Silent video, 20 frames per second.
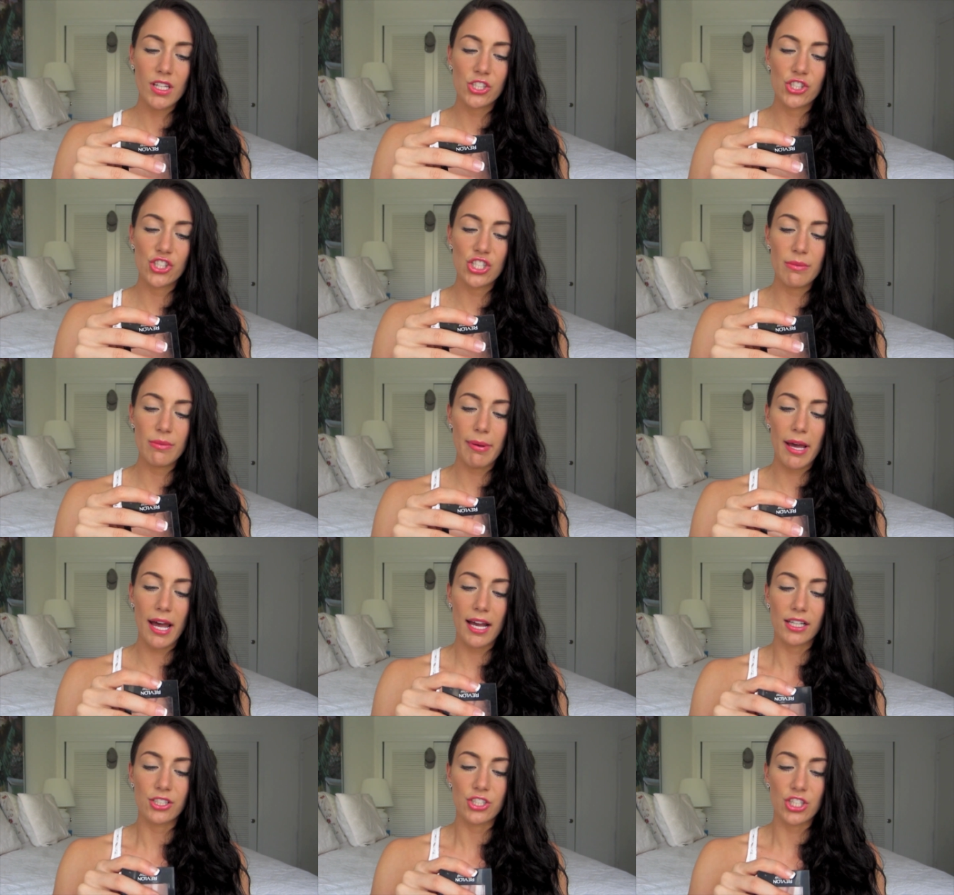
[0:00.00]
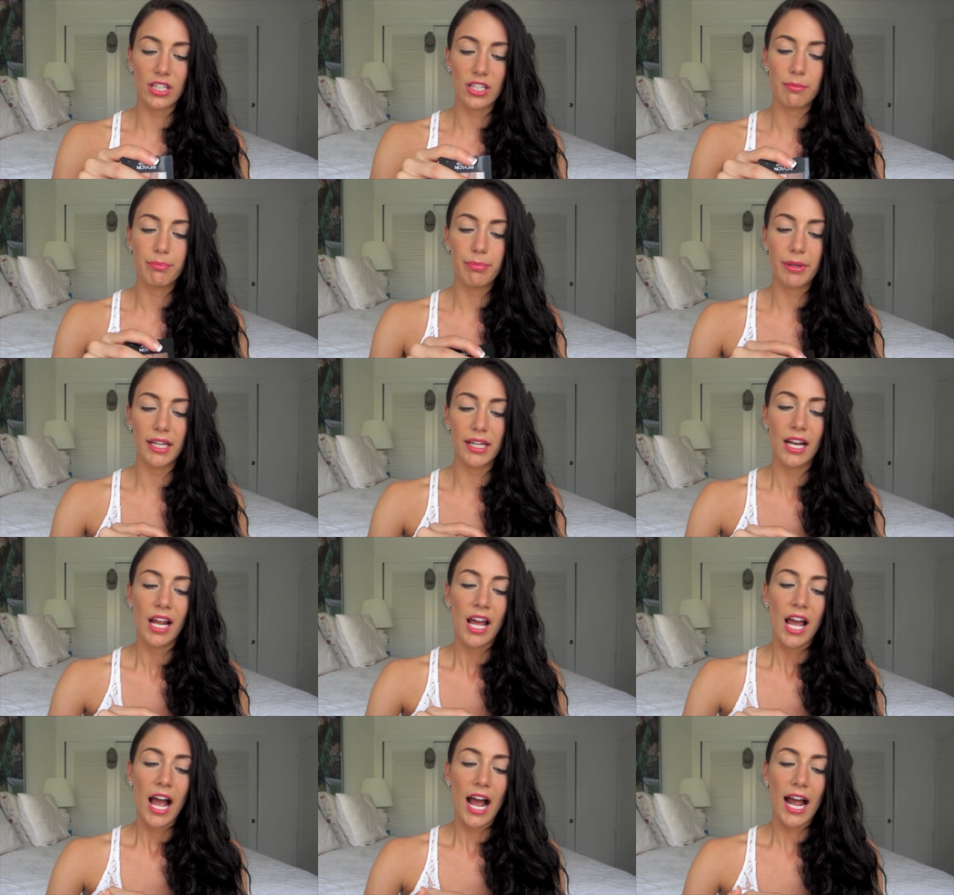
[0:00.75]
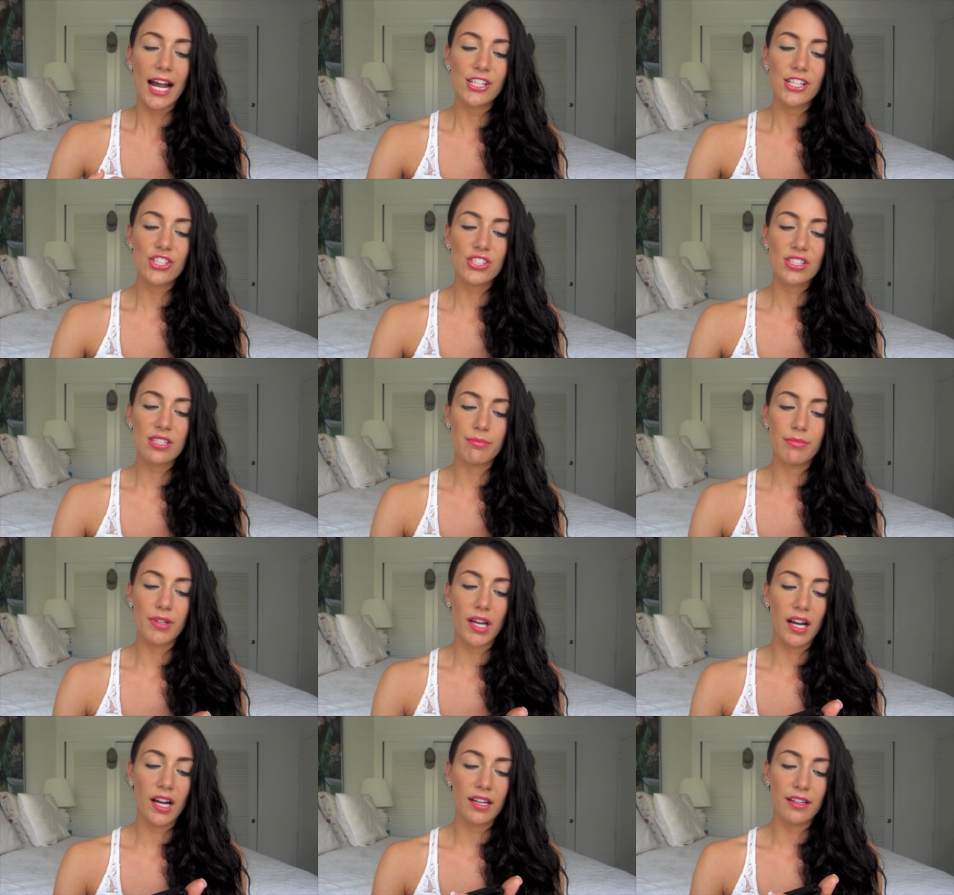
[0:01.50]
Cheap packaging. But I just
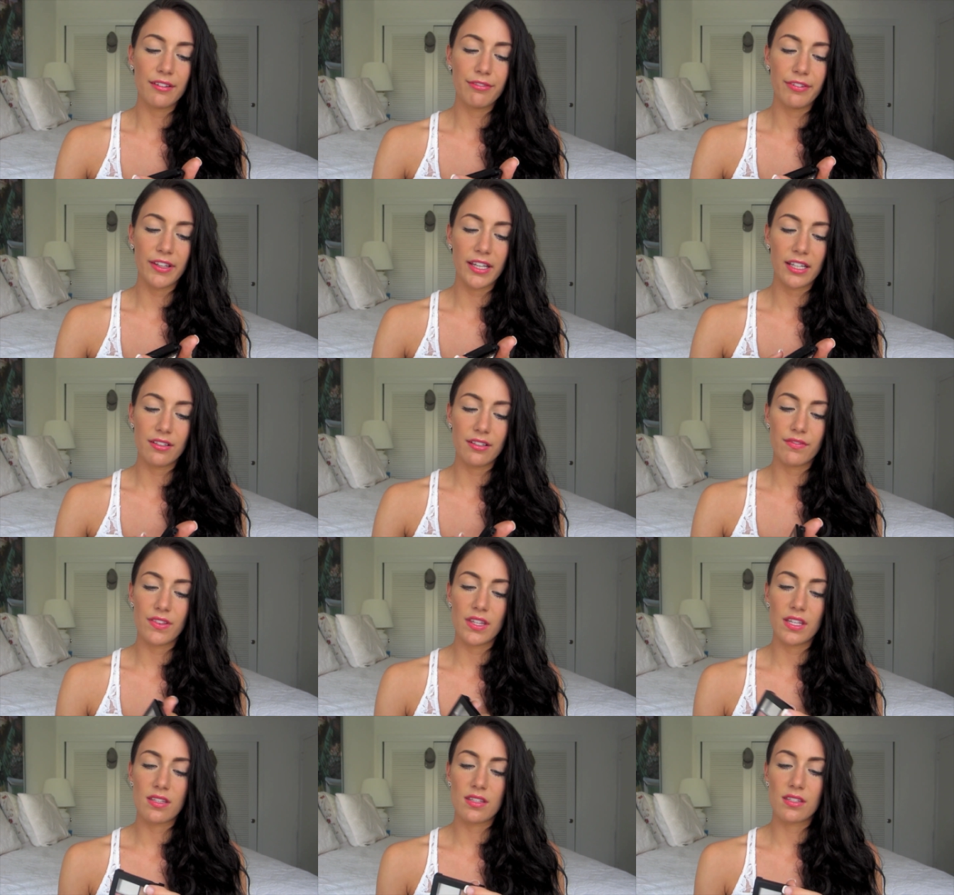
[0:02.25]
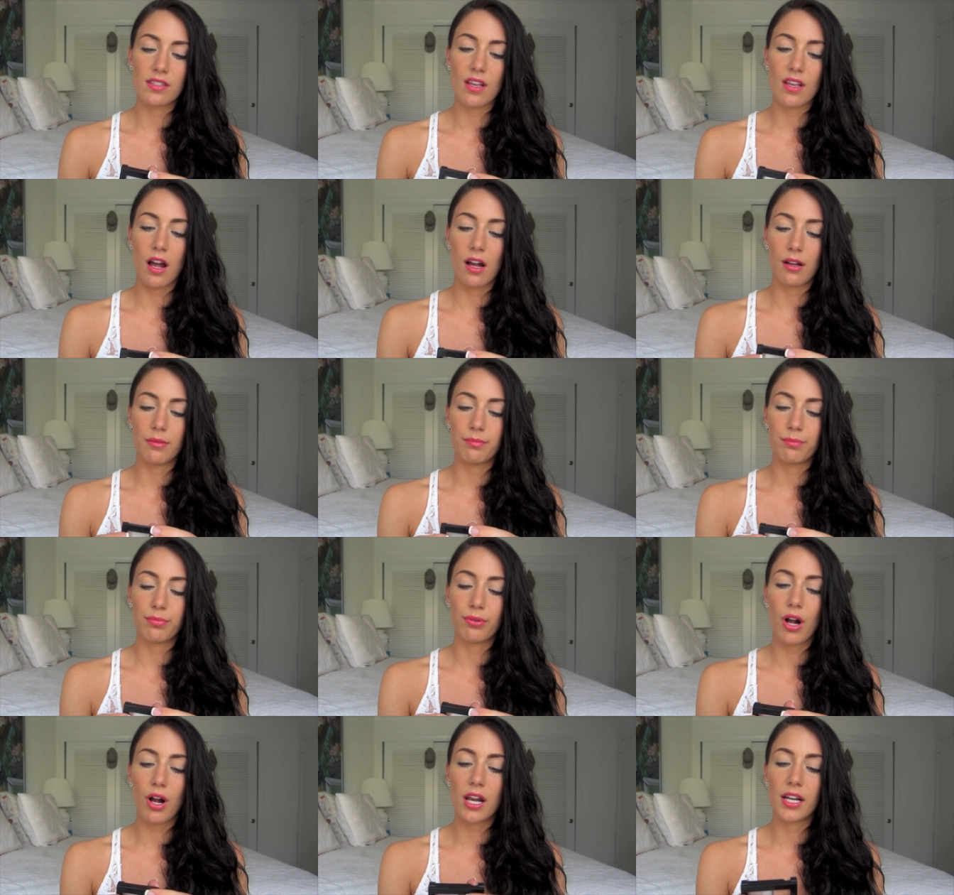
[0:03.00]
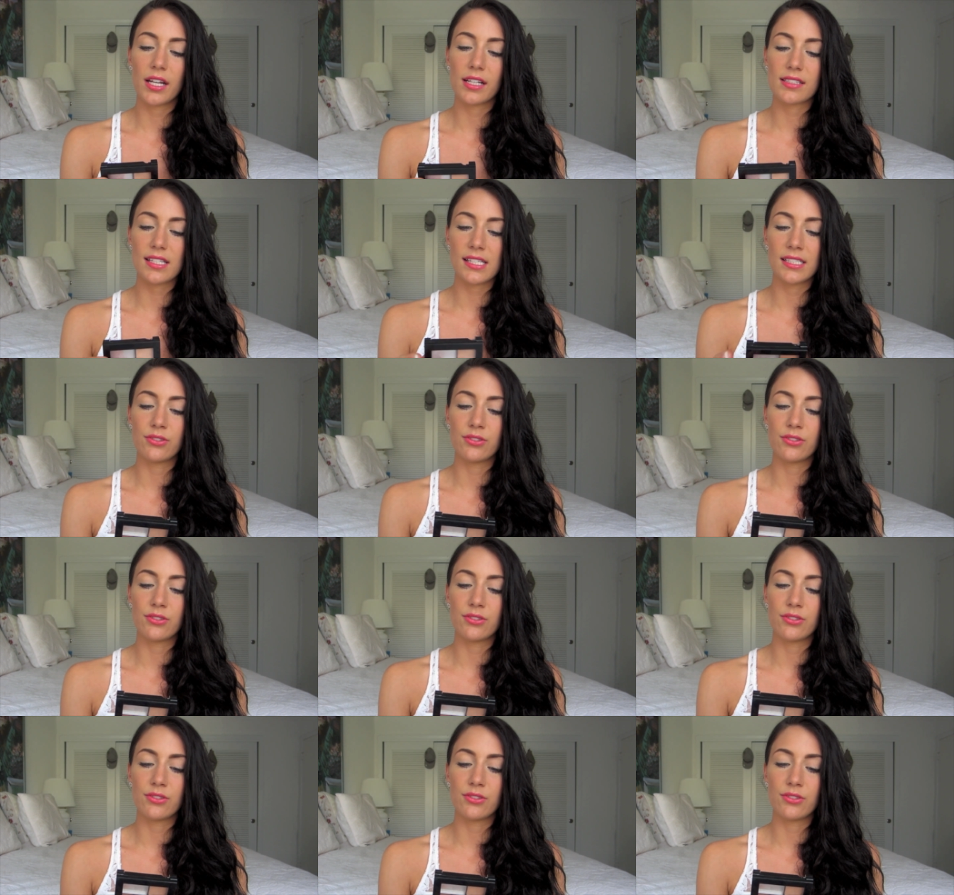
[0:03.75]
am not a fan of this product.